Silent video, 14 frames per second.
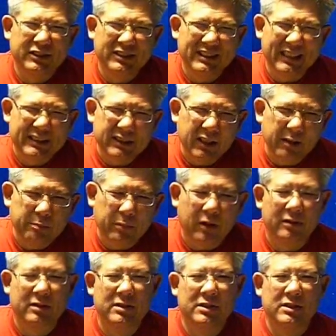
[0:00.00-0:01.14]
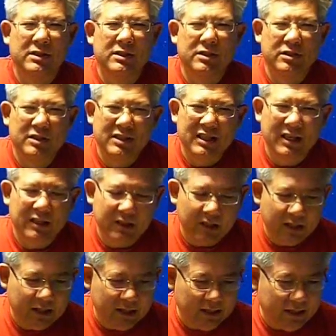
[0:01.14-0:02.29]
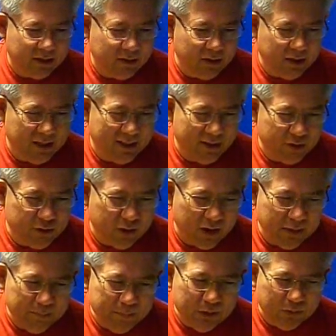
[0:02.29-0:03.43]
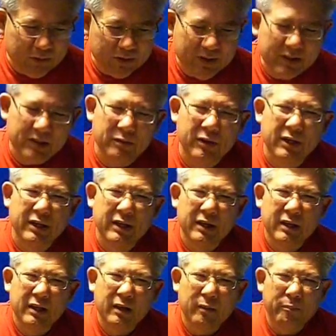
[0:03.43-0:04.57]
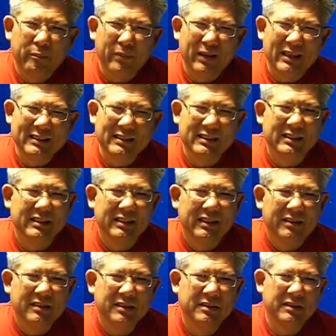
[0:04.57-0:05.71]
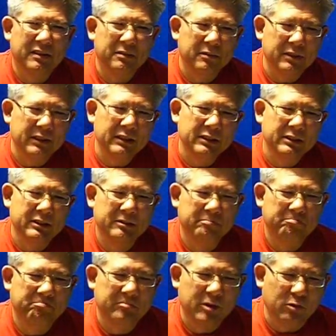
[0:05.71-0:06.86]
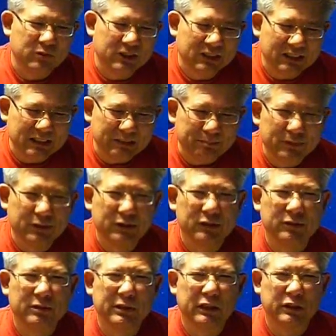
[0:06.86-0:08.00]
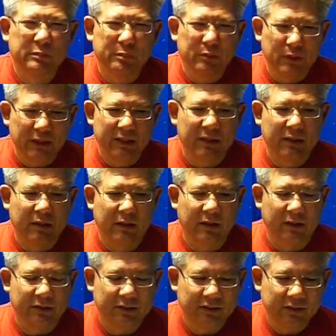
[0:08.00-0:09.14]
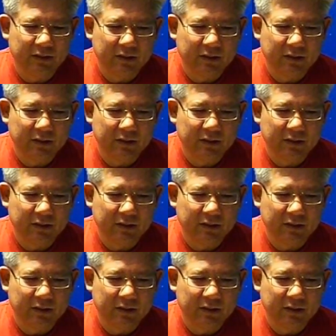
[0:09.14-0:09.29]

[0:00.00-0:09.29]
You test hypotheses and you try to build theory, but the theories don't seem to explain a lot.